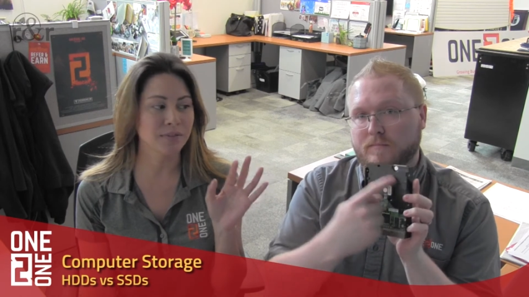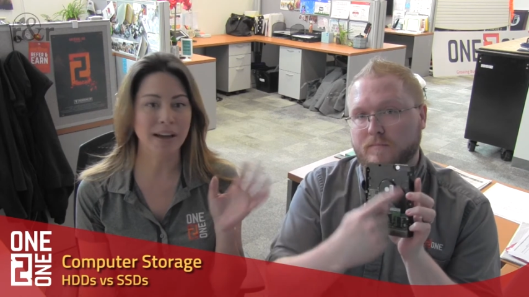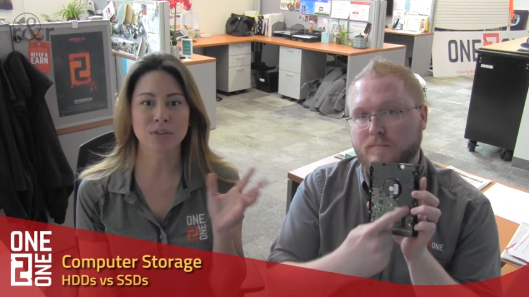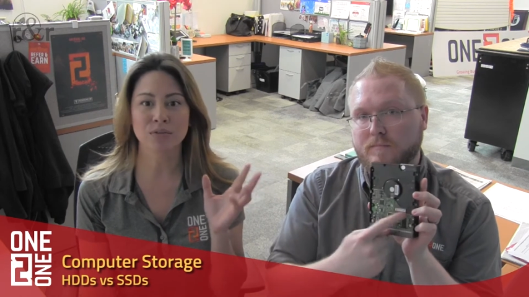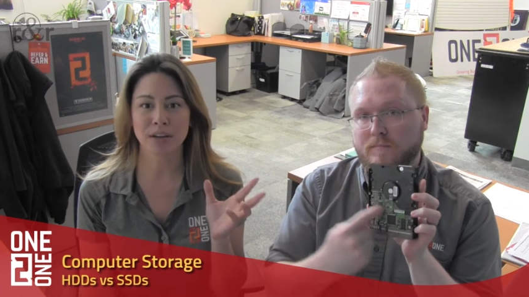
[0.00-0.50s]

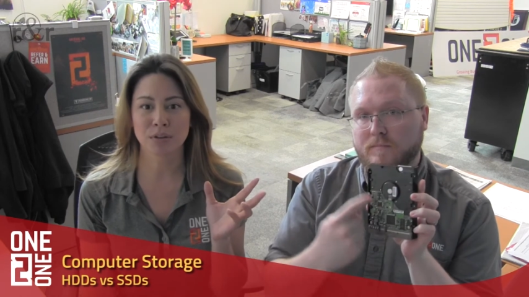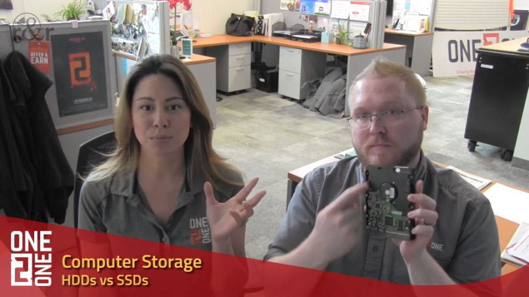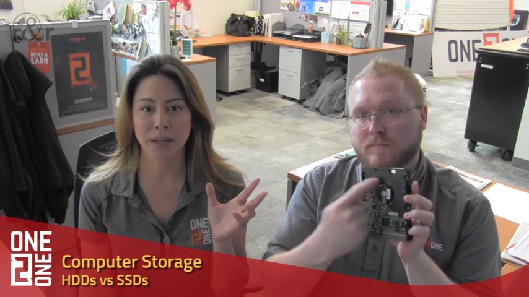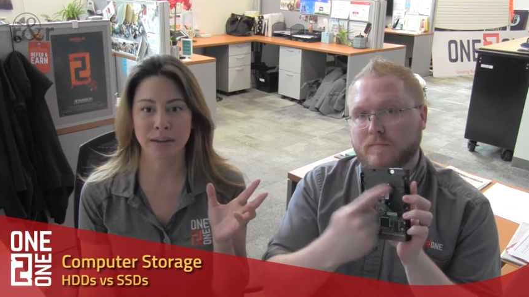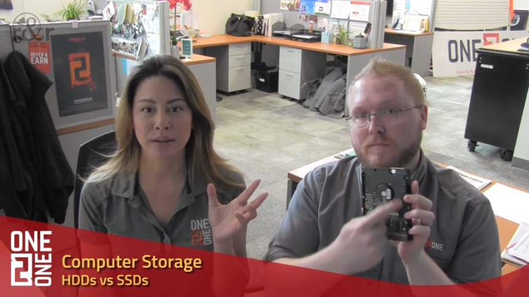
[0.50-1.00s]
Speaker 1: vinyl record
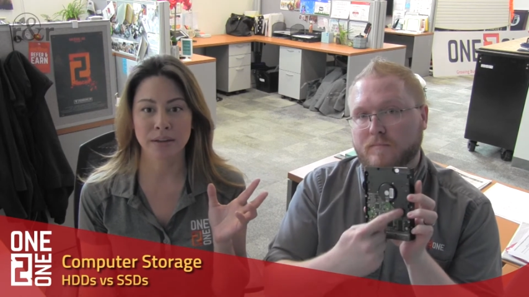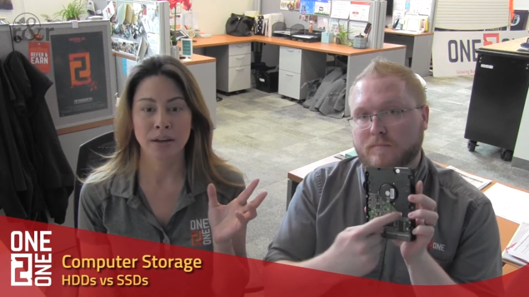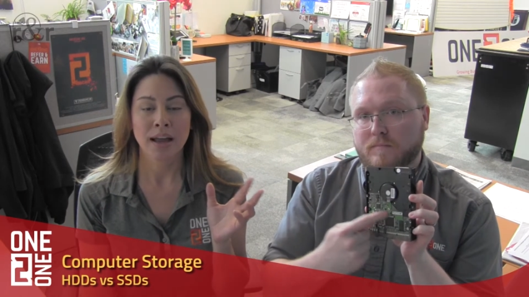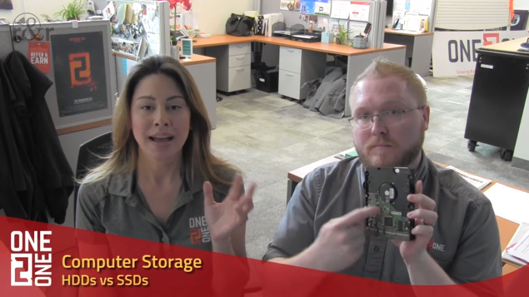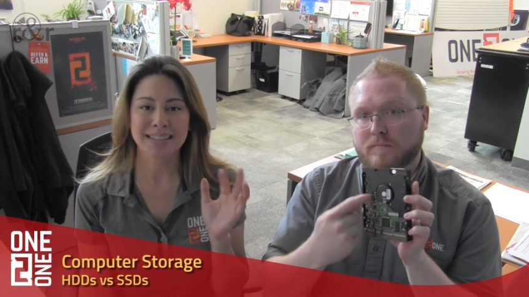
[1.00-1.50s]
player,
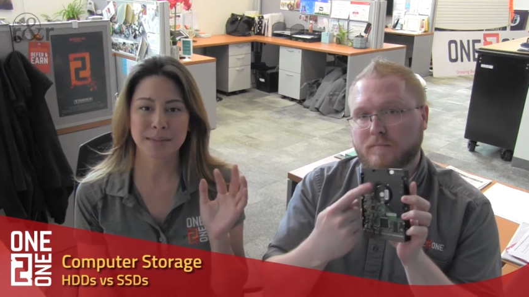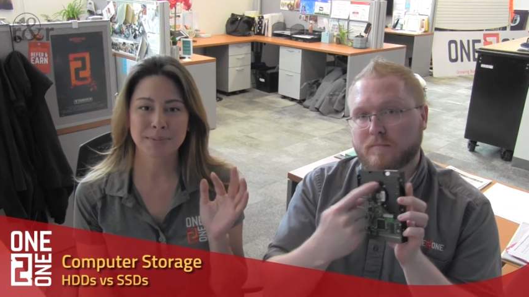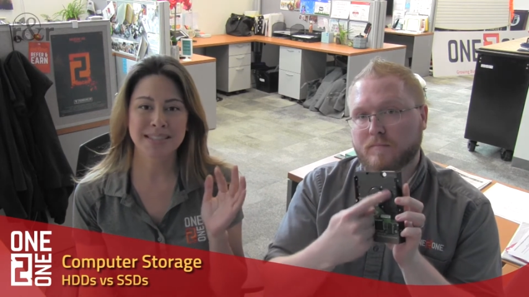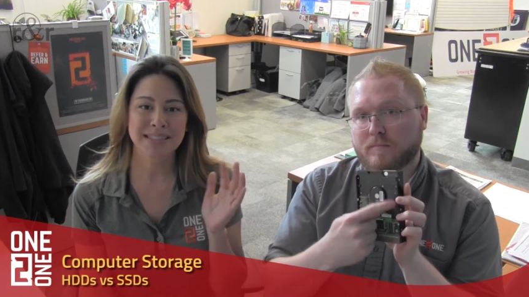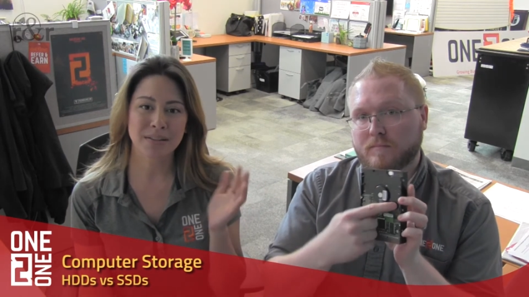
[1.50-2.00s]

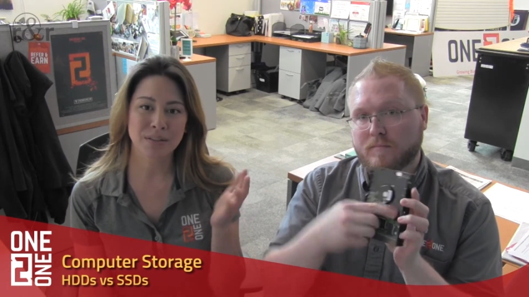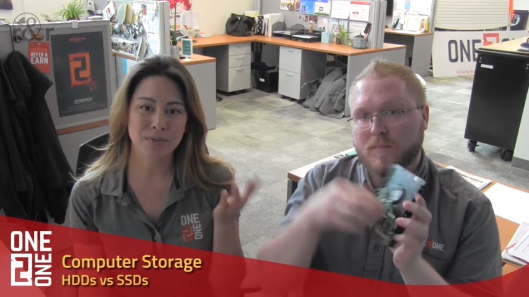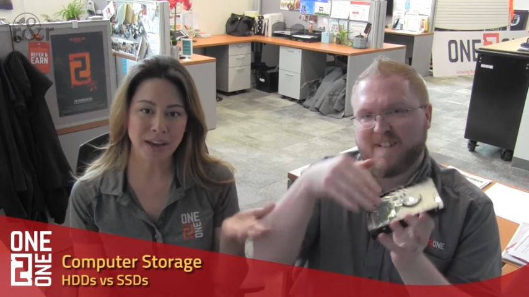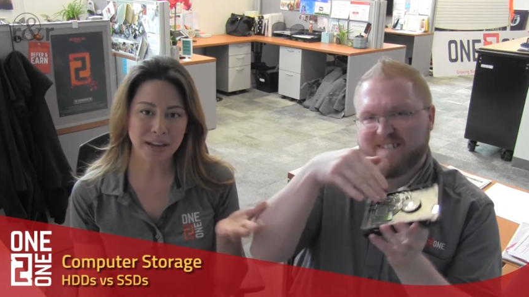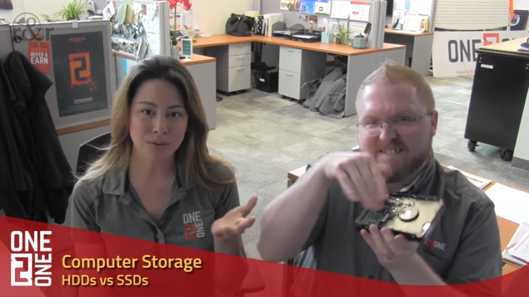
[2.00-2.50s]
except instead of the
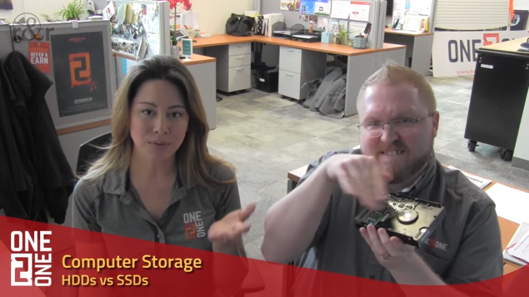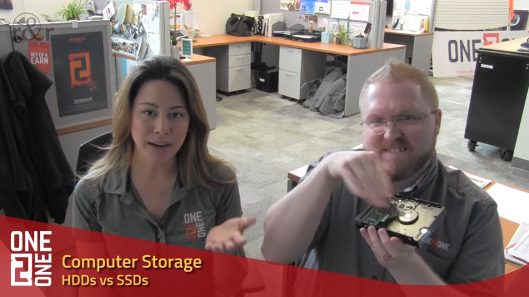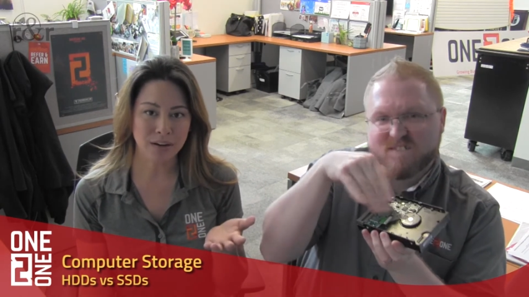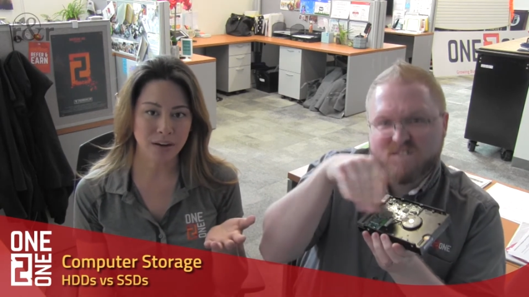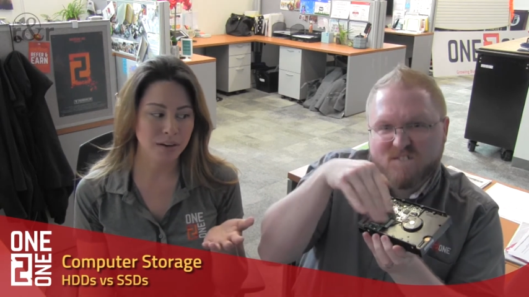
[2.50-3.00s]
vinyl
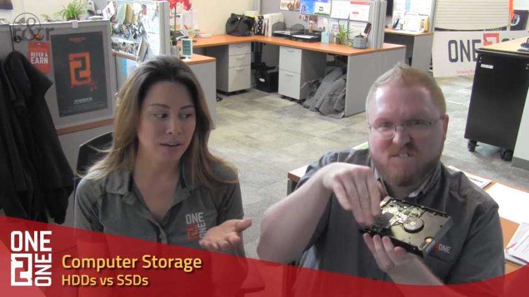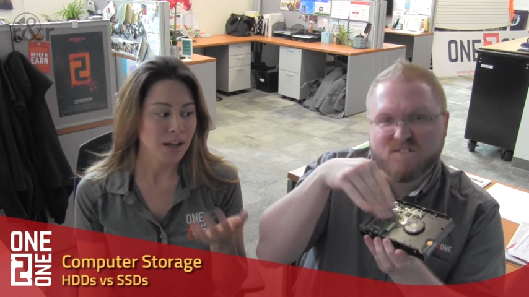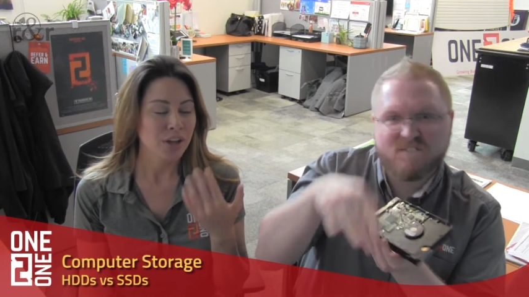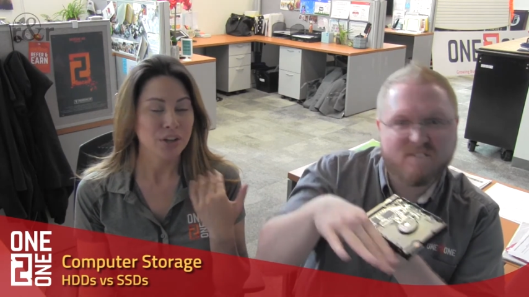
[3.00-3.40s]
record,